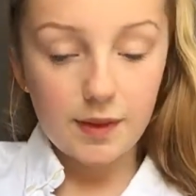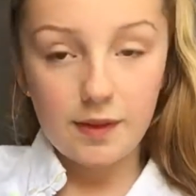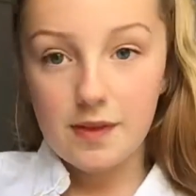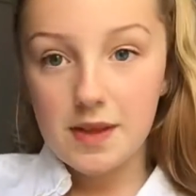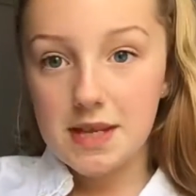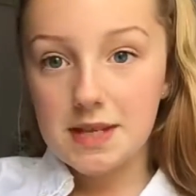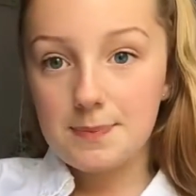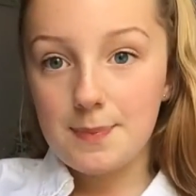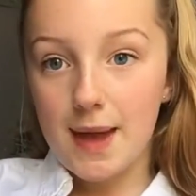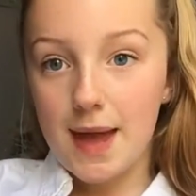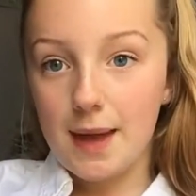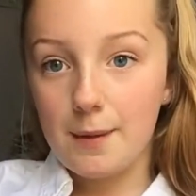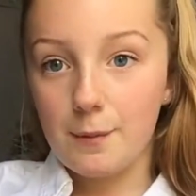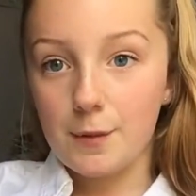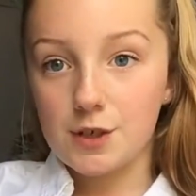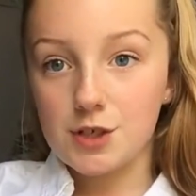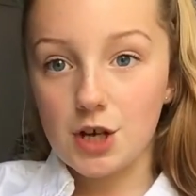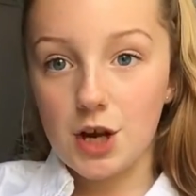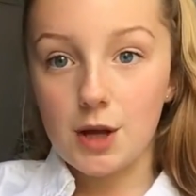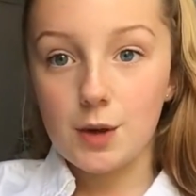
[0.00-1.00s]
This pen,
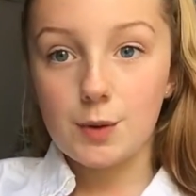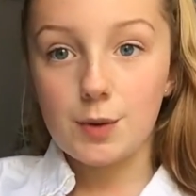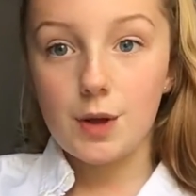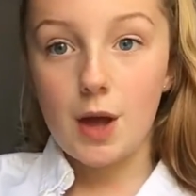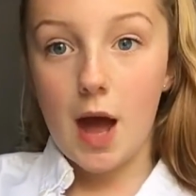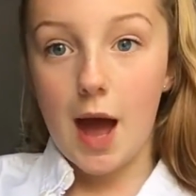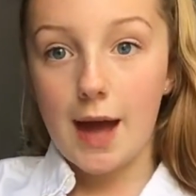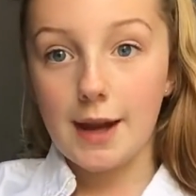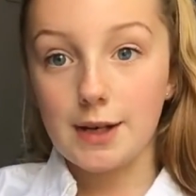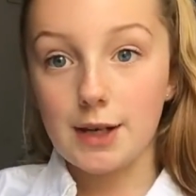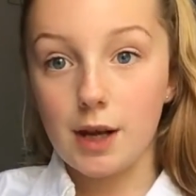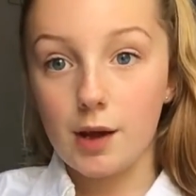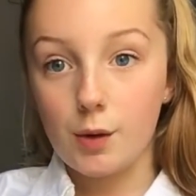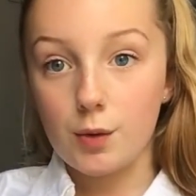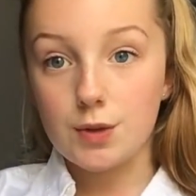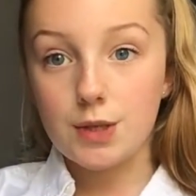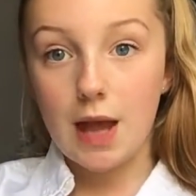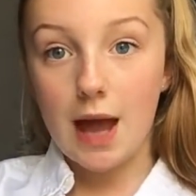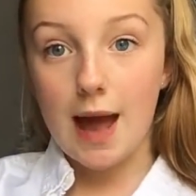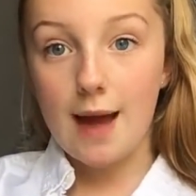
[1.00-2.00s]
which I, and I
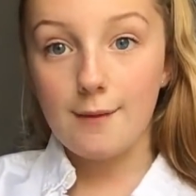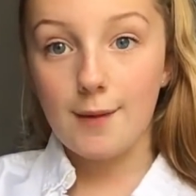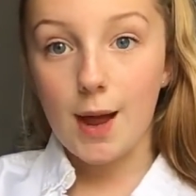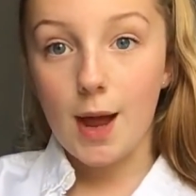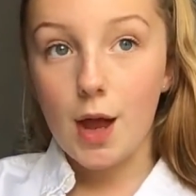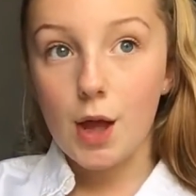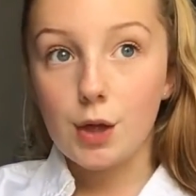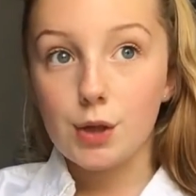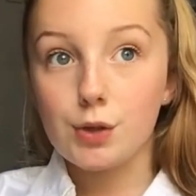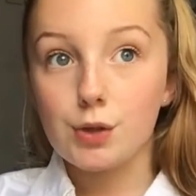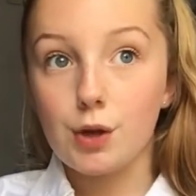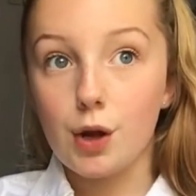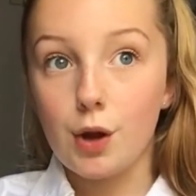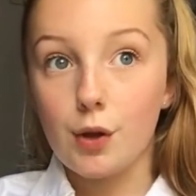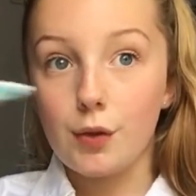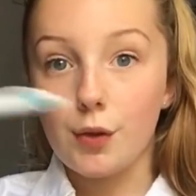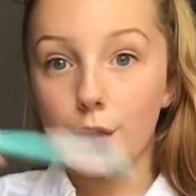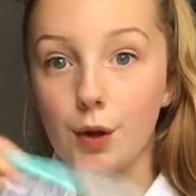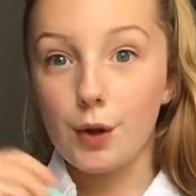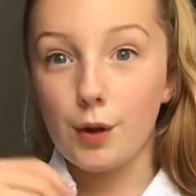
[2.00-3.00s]
also have, you
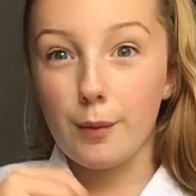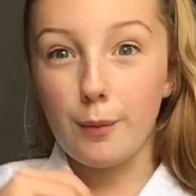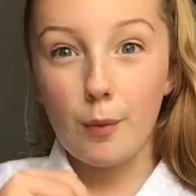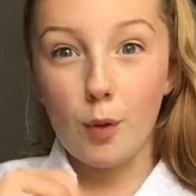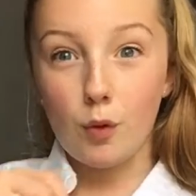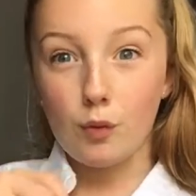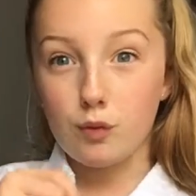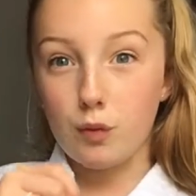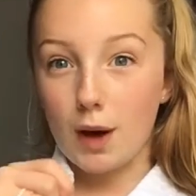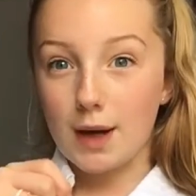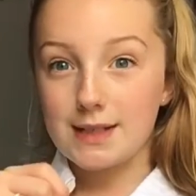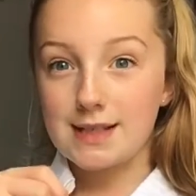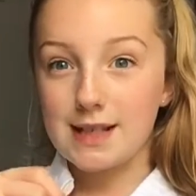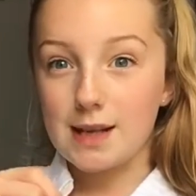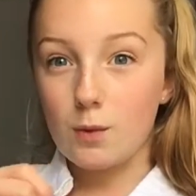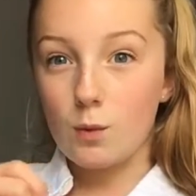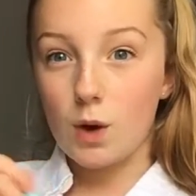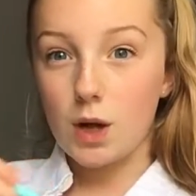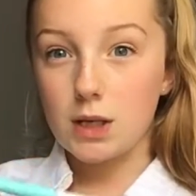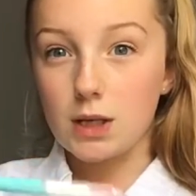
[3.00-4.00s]
know, the more
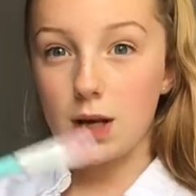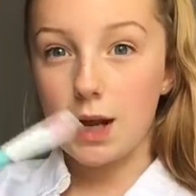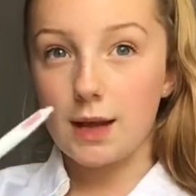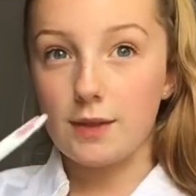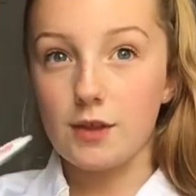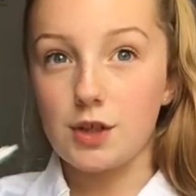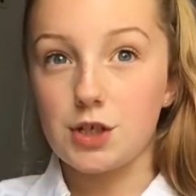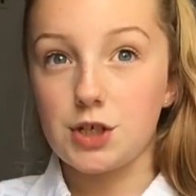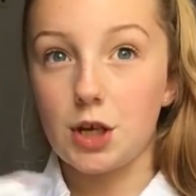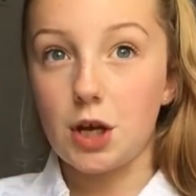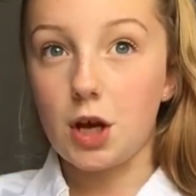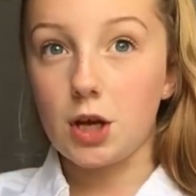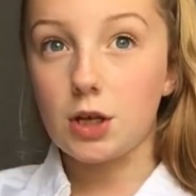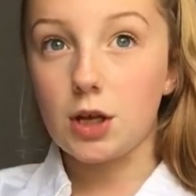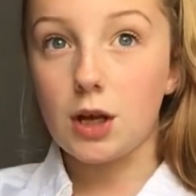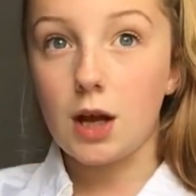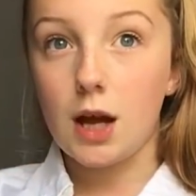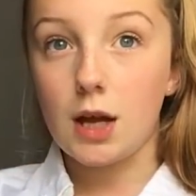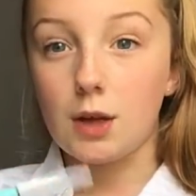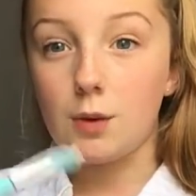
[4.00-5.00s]
writing one, like the
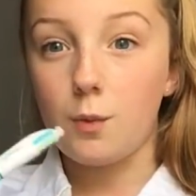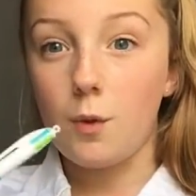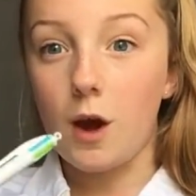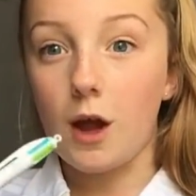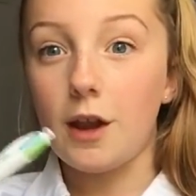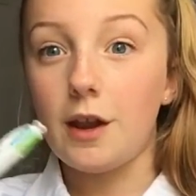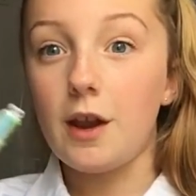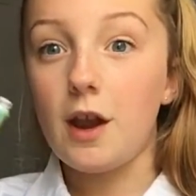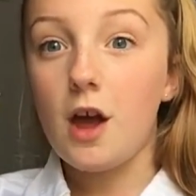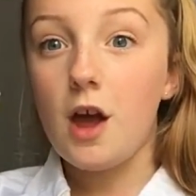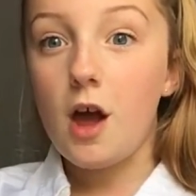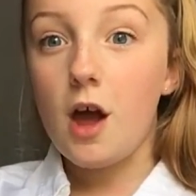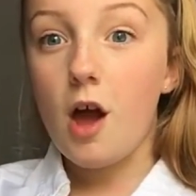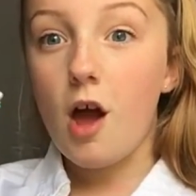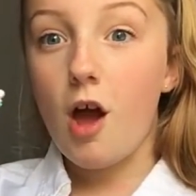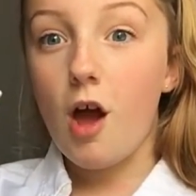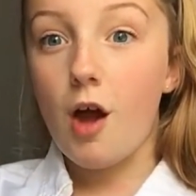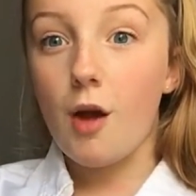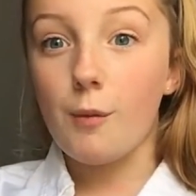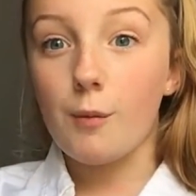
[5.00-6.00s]
darker colour one,
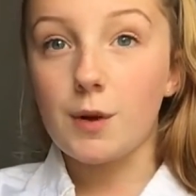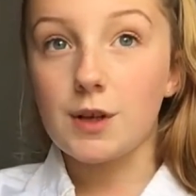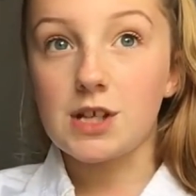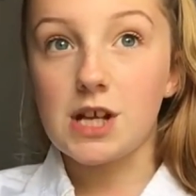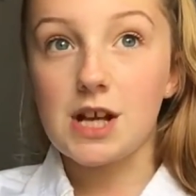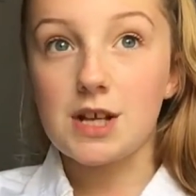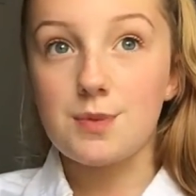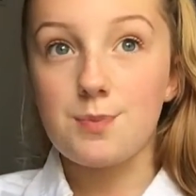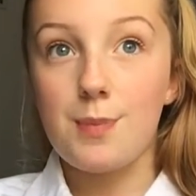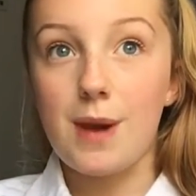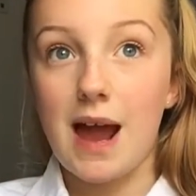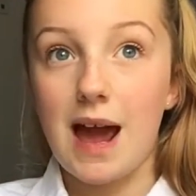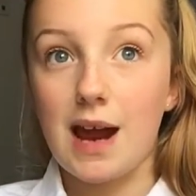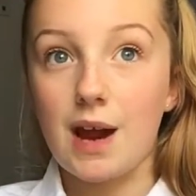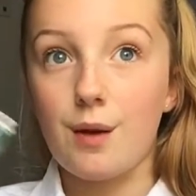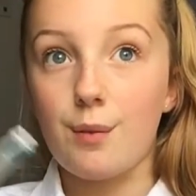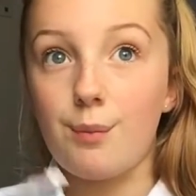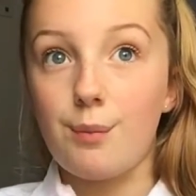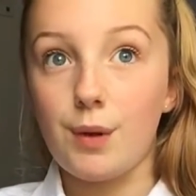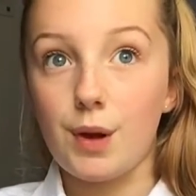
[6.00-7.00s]
um, which has
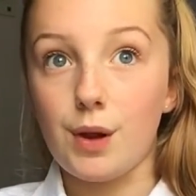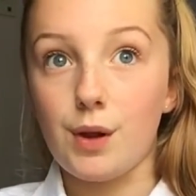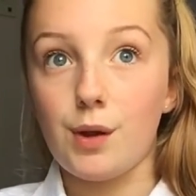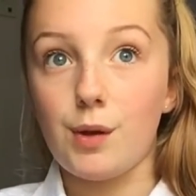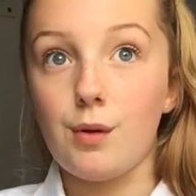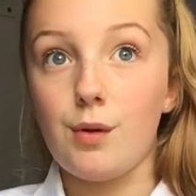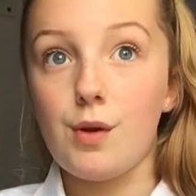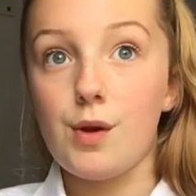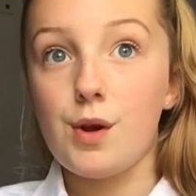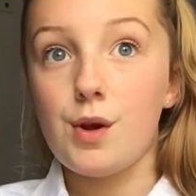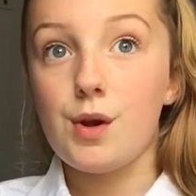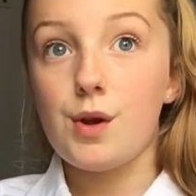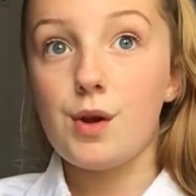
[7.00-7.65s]
black, blue,